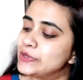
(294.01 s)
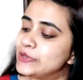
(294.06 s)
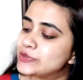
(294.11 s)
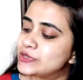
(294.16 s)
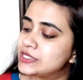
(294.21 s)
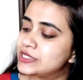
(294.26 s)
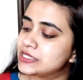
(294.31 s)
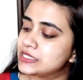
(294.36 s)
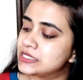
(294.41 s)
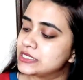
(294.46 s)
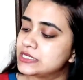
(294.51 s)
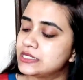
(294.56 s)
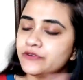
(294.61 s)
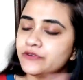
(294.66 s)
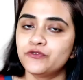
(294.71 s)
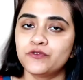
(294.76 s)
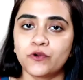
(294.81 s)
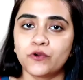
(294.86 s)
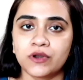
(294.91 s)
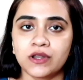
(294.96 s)
So this is the
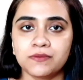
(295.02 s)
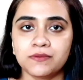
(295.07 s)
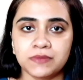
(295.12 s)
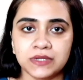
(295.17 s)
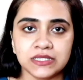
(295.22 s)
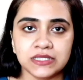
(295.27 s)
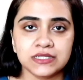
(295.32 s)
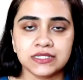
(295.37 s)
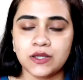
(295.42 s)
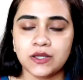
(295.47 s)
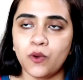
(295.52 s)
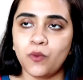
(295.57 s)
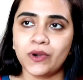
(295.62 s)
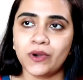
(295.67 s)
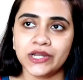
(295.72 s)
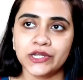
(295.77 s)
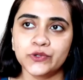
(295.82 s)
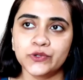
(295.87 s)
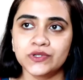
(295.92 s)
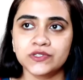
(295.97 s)
Floral Mist.
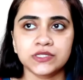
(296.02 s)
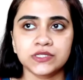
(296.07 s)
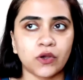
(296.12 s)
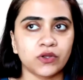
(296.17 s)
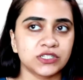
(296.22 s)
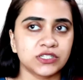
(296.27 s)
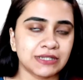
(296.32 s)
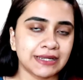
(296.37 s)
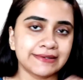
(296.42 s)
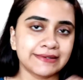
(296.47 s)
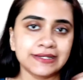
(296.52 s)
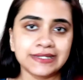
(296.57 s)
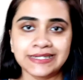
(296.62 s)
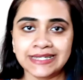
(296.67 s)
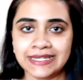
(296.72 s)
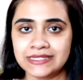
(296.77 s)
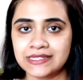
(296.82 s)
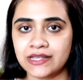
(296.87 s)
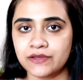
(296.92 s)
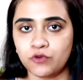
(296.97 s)
What I do is on general
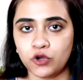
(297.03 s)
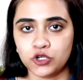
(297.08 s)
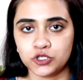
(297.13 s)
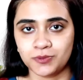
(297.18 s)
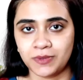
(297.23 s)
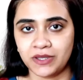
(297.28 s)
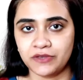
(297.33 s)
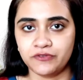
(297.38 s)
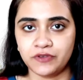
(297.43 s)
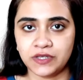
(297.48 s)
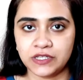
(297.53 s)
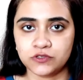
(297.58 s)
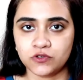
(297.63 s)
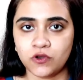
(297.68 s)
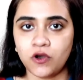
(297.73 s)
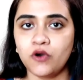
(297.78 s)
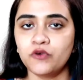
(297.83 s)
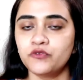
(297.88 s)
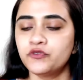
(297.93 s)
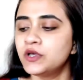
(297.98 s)
days, I wash my face
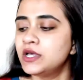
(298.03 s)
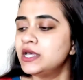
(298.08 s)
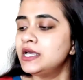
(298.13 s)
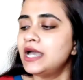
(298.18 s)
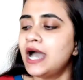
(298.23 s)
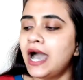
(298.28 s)
off.